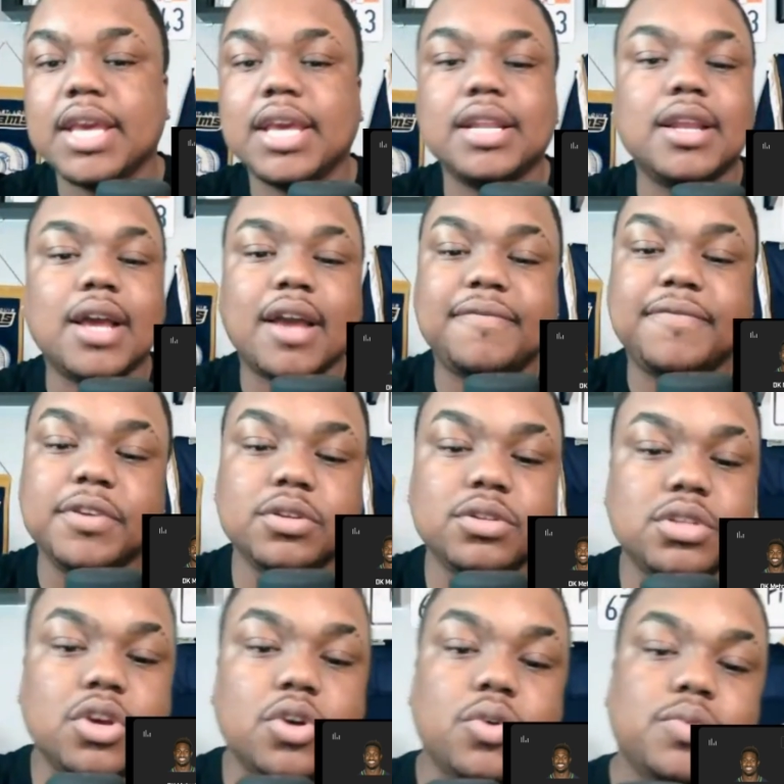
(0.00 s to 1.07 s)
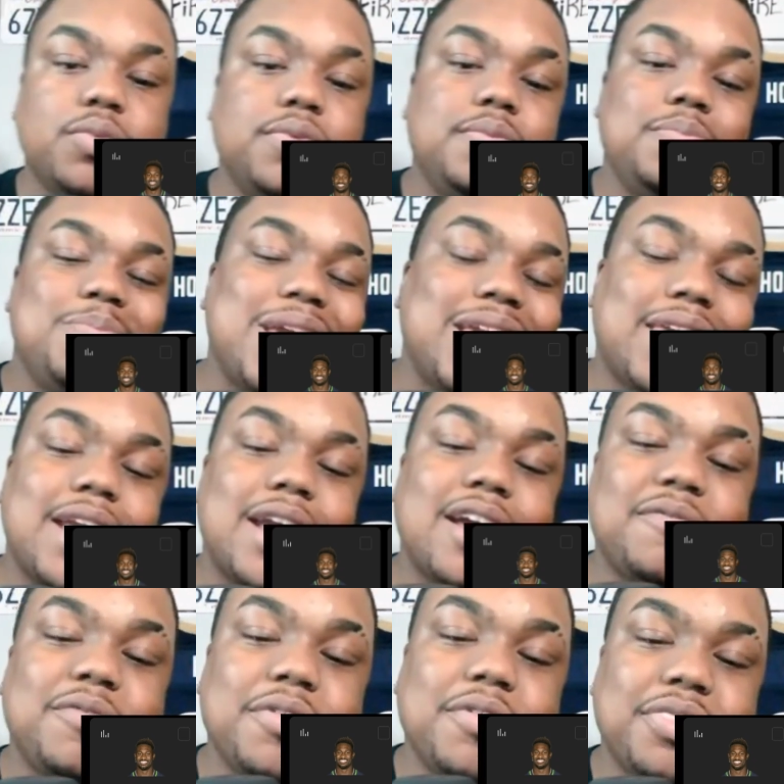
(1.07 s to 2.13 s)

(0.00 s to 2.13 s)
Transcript: And I feel as though Metcalf